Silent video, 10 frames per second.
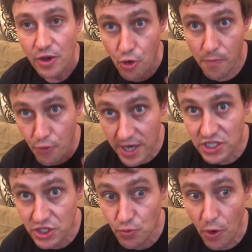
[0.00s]

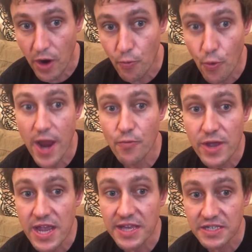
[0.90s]
Corporations want
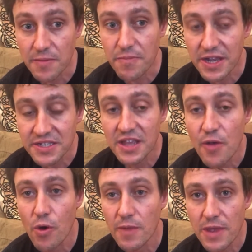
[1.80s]
right-wingism because they
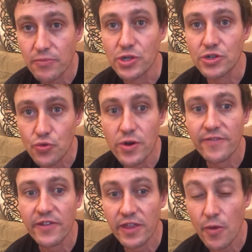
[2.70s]
want to be able to do
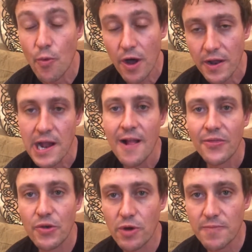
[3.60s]
whatever they want.
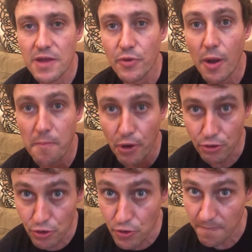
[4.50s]
They want to be able to
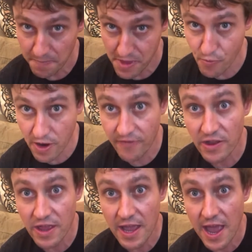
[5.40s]
pollute
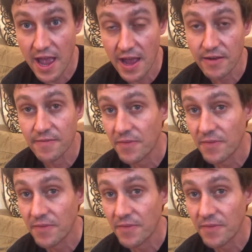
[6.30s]
whatever they can.